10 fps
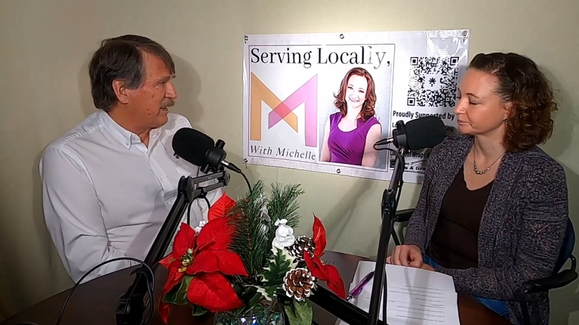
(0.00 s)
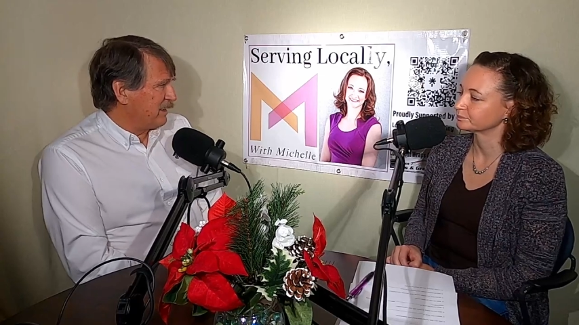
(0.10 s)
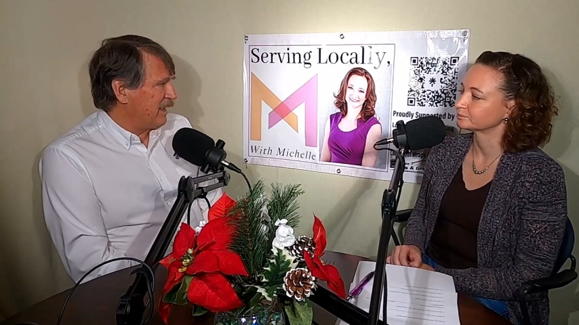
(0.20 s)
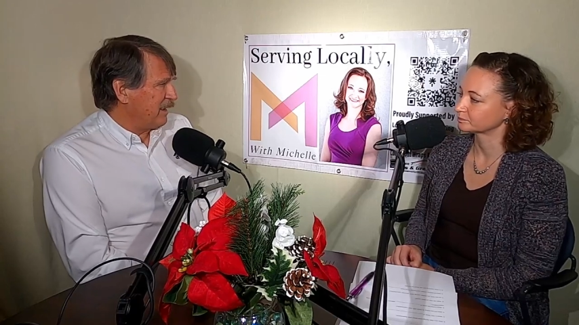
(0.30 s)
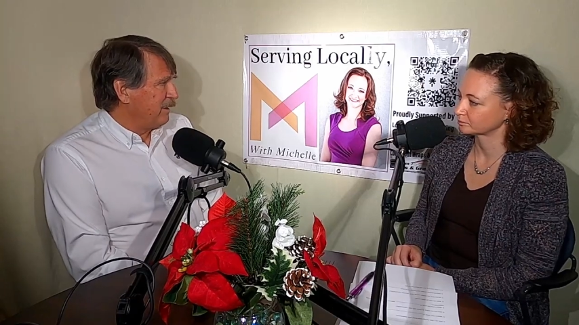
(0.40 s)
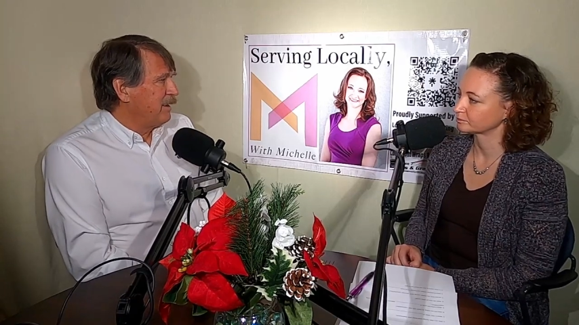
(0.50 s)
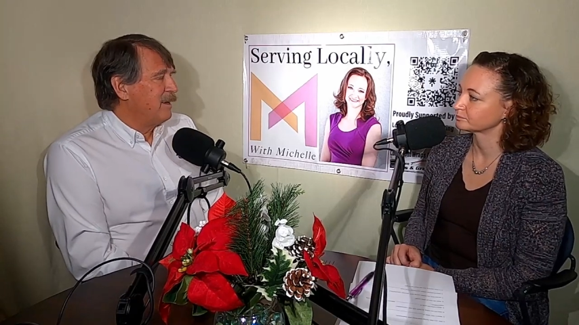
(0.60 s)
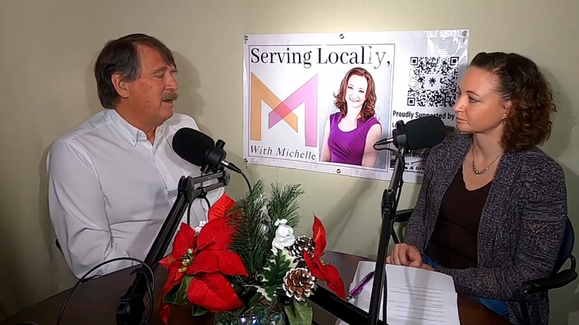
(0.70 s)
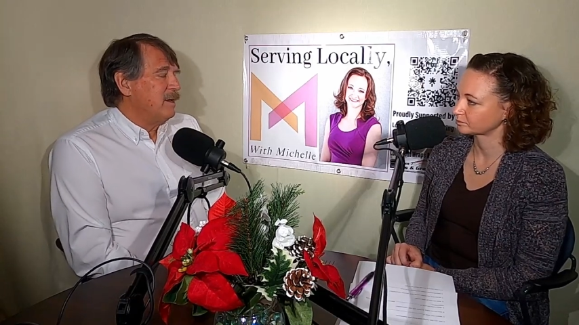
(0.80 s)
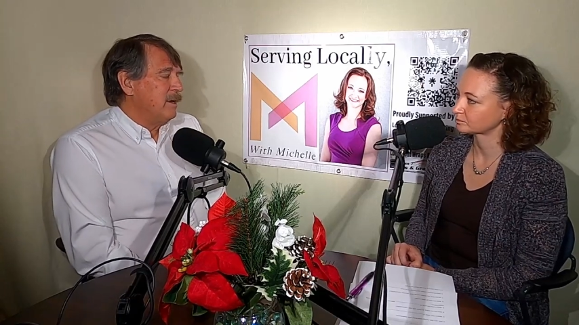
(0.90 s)
Speaker 1: that day
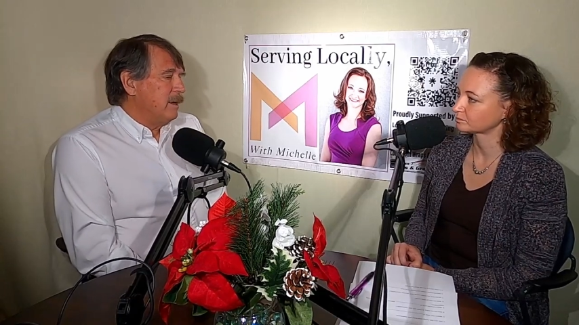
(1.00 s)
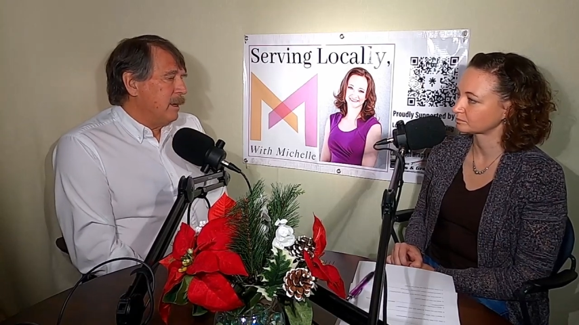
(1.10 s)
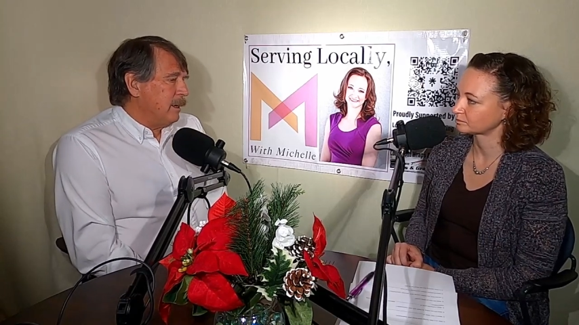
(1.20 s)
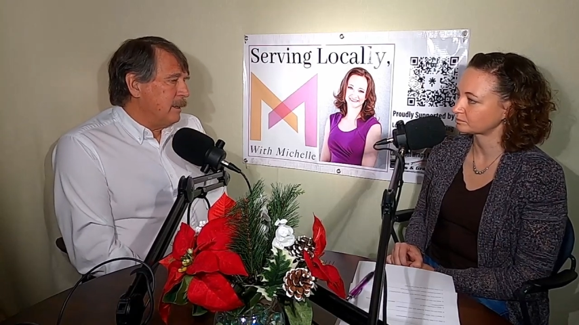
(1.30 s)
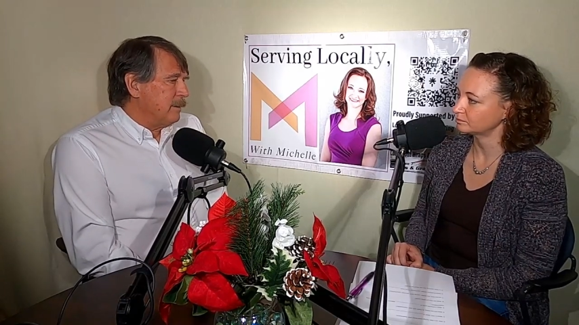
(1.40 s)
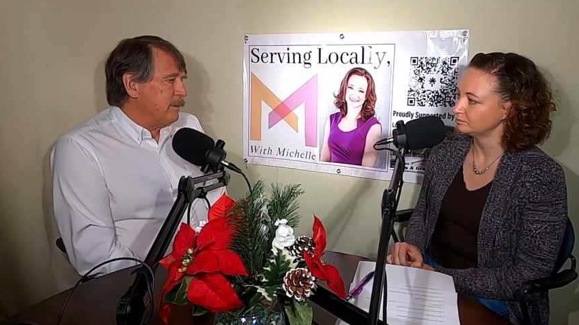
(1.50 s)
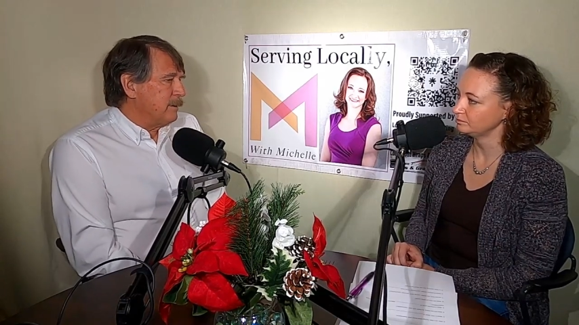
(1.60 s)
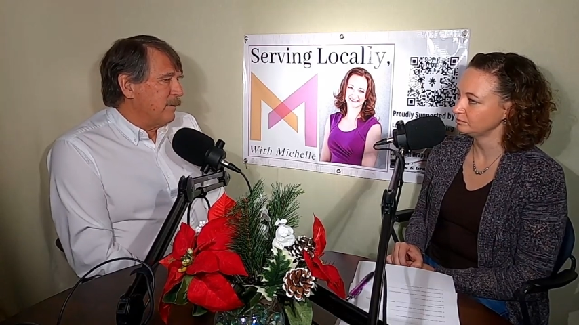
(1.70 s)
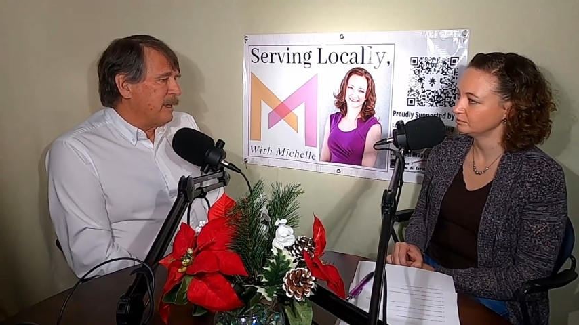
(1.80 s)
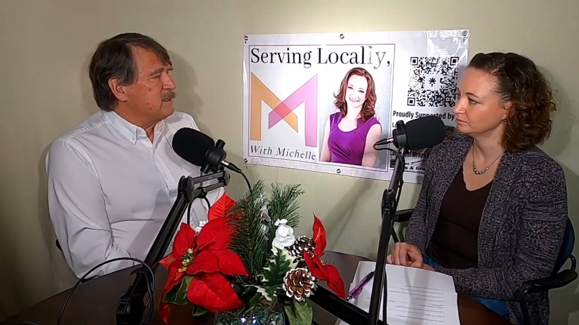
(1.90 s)
and uh,